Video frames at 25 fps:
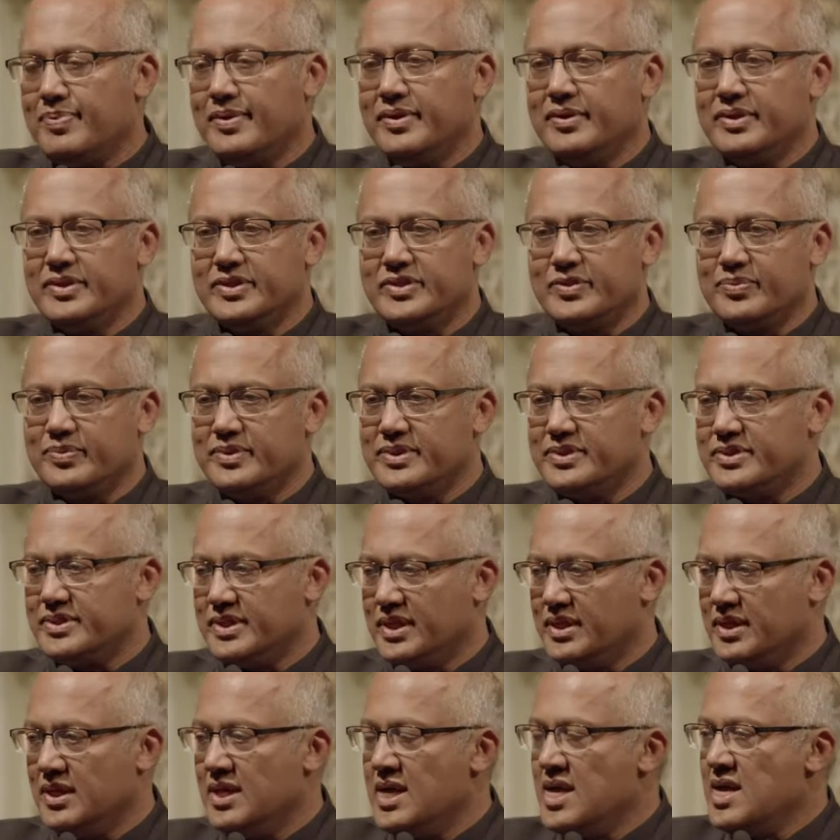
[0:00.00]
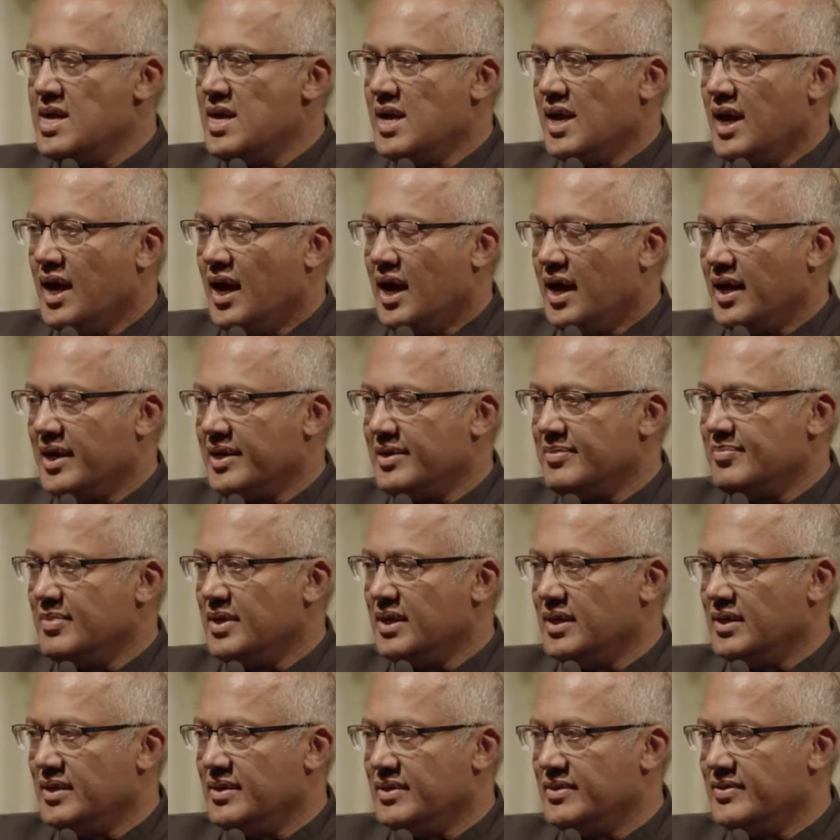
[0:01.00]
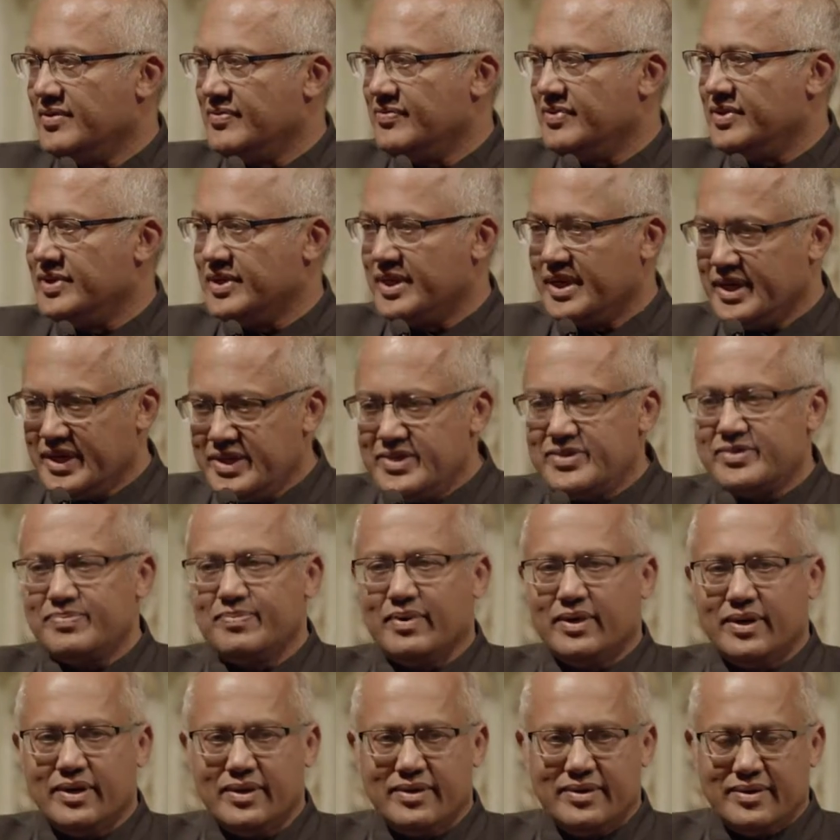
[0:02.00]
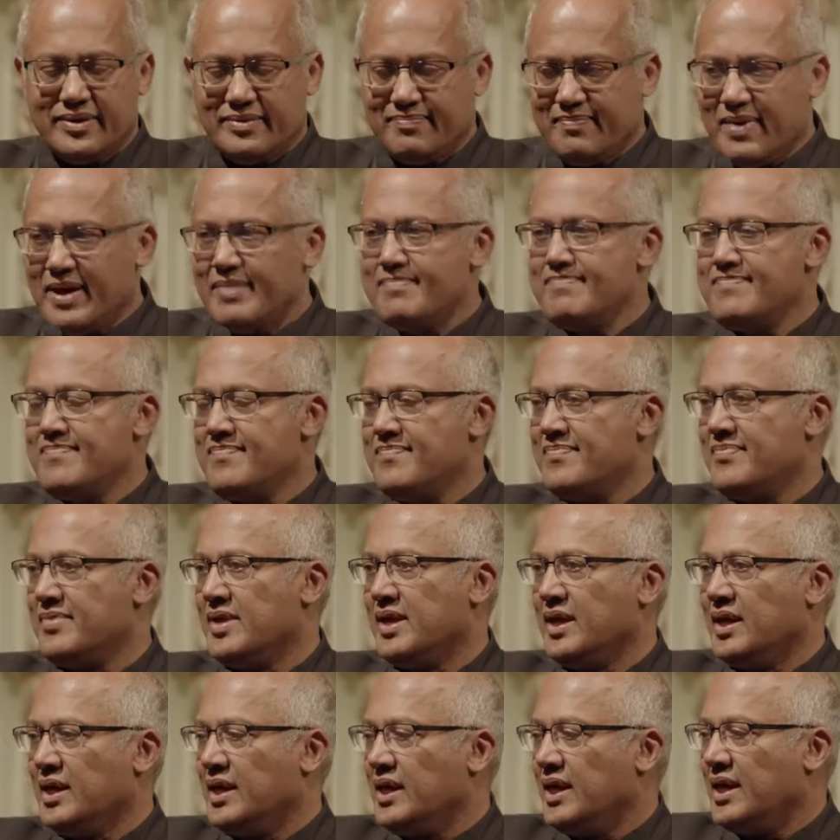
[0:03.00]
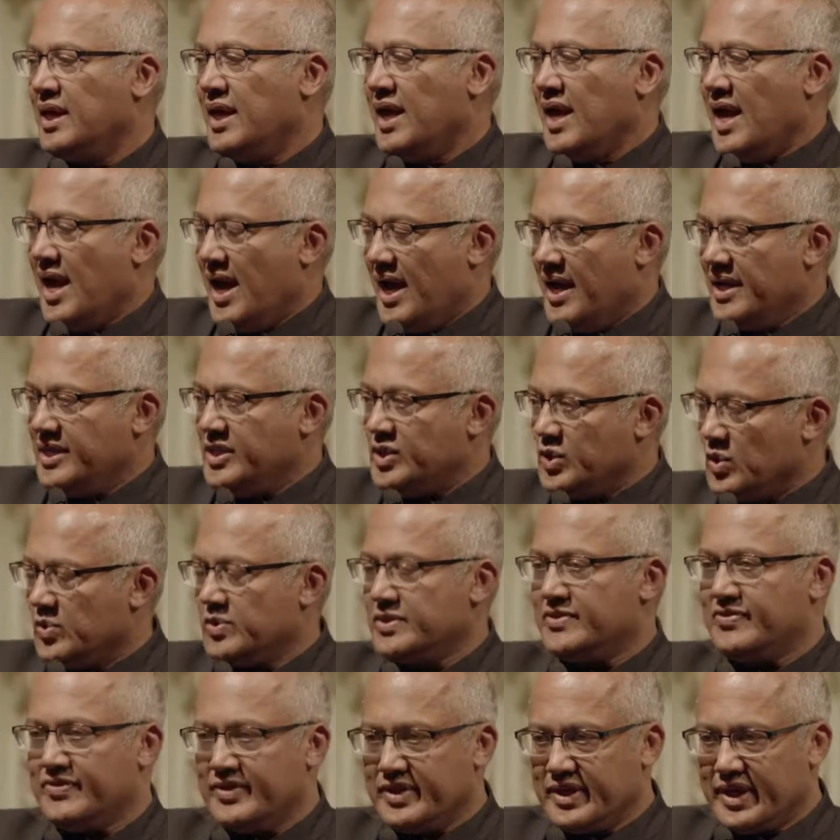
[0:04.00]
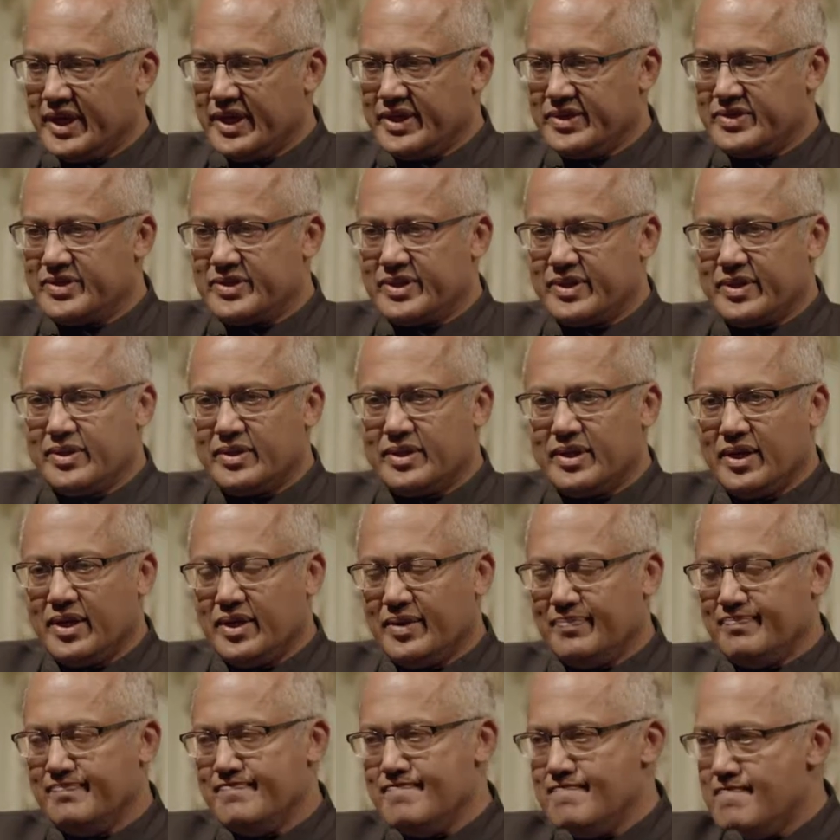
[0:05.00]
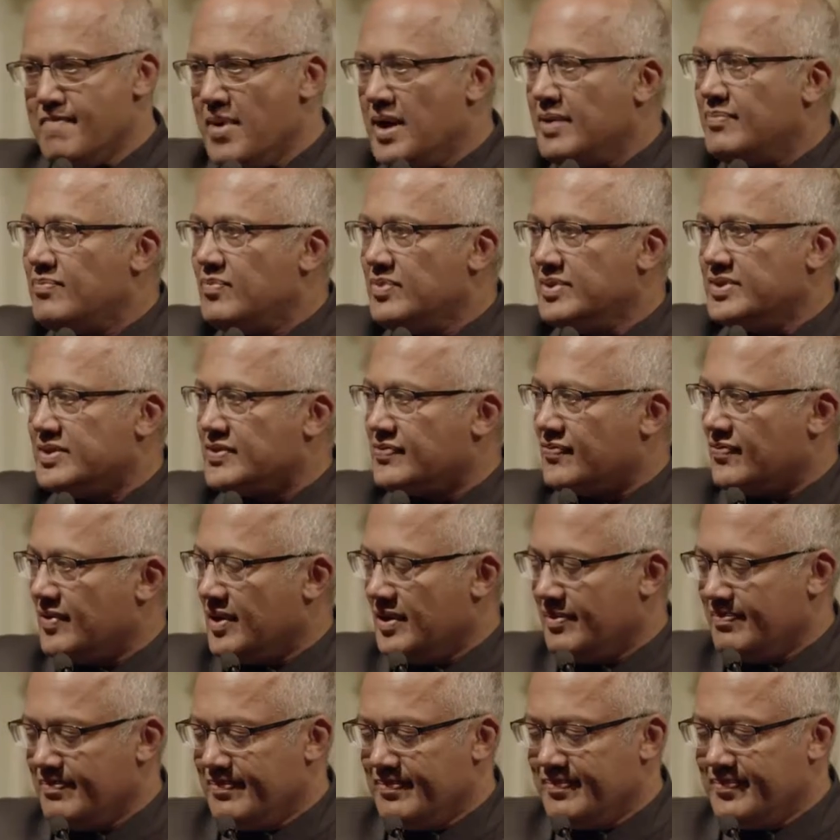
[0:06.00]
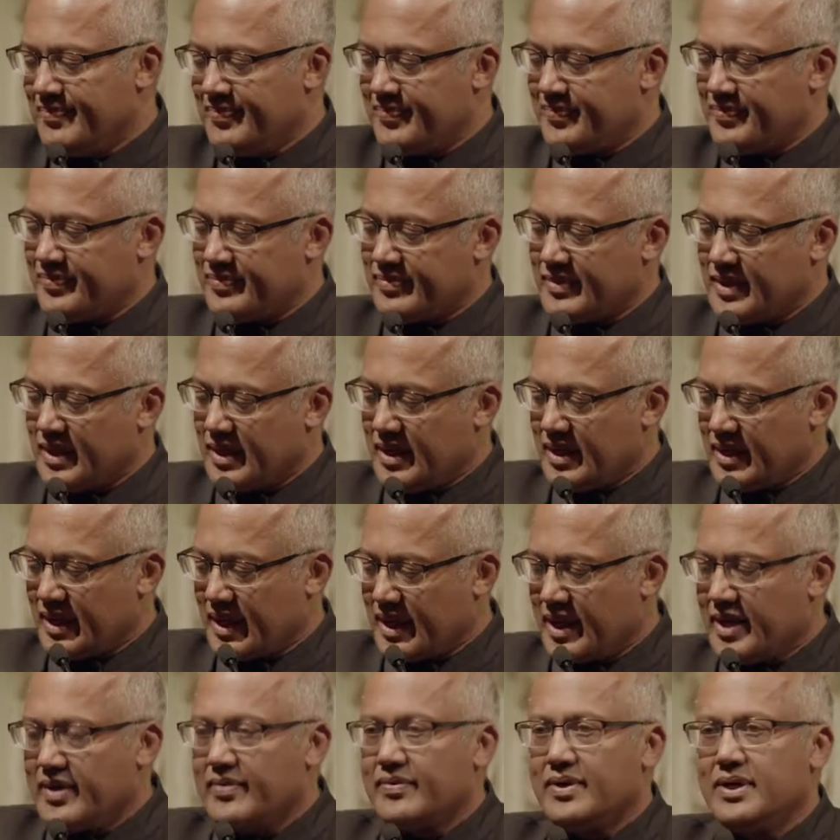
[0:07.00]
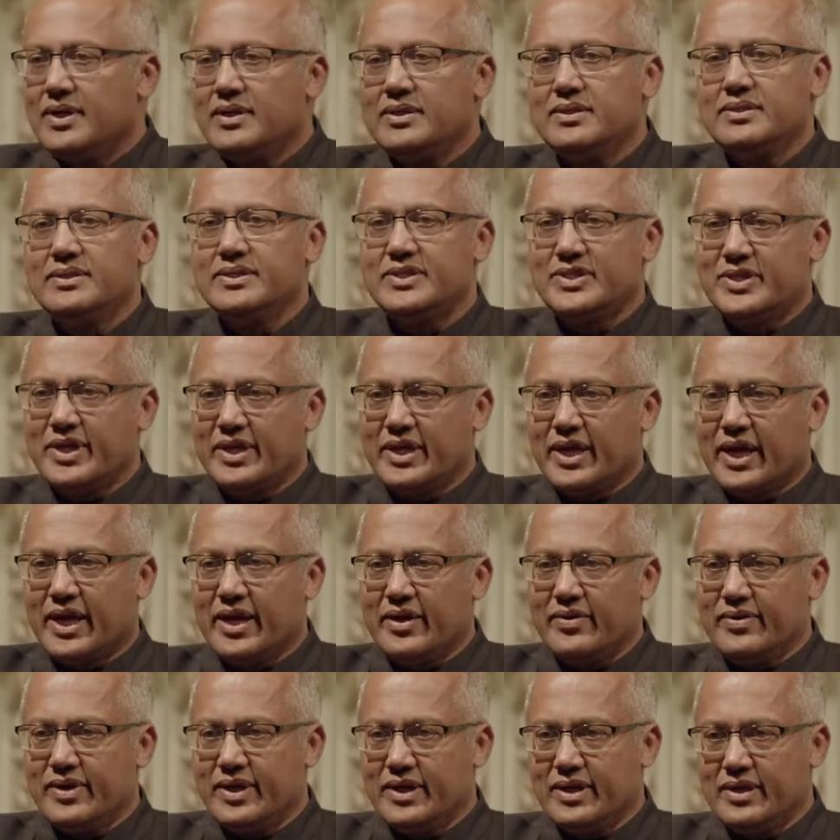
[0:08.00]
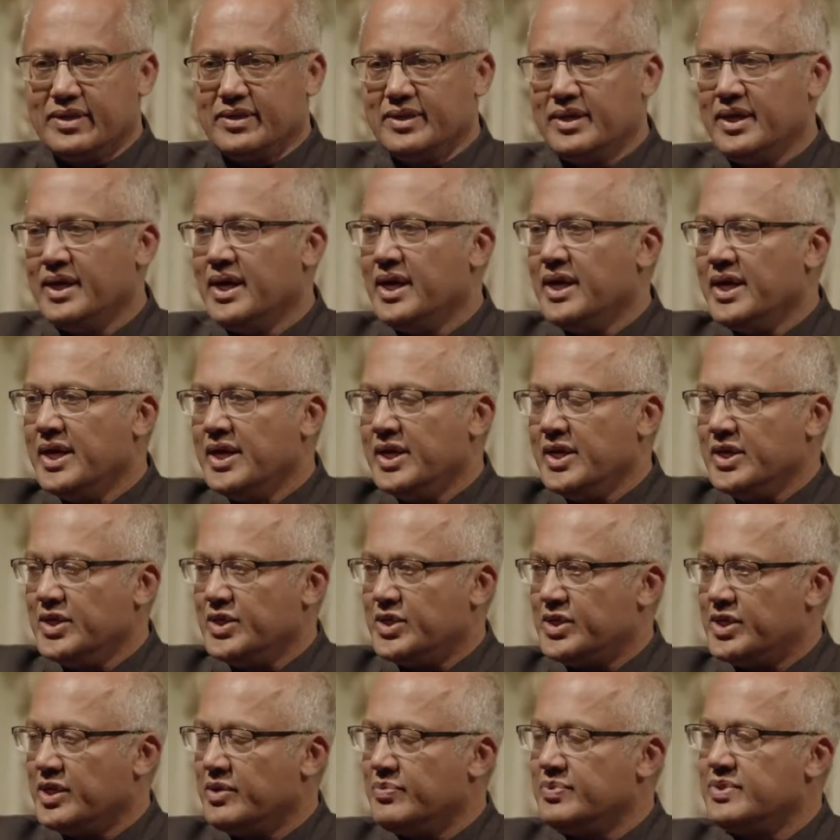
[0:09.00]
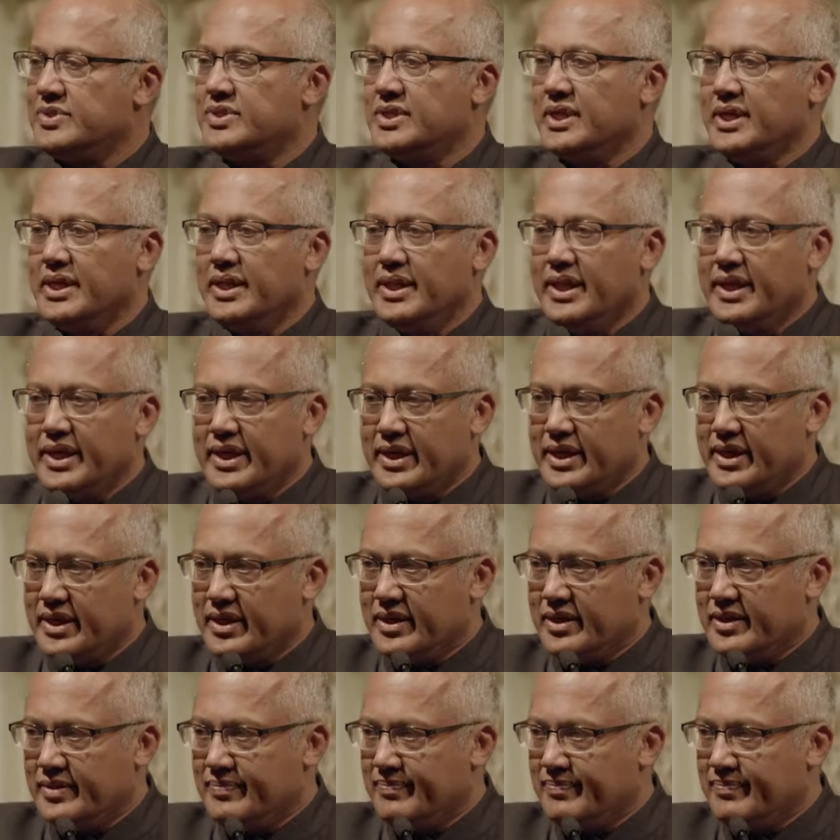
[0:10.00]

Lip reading: parents was Anima Varghese, my mum, and George Varghese. Mum was from Kerala, in the state of Kerala. She was in the